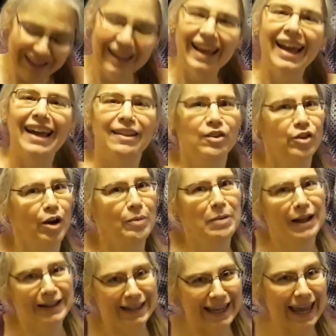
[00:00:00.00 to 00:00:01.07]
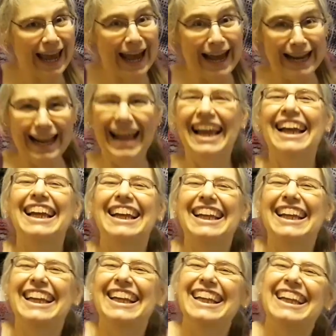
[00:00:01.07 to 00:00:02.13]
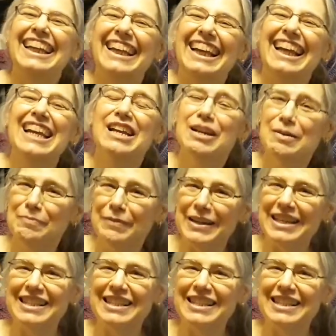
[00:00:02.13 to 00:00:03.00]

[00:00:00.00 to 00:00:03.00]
And sorry about the cat. Be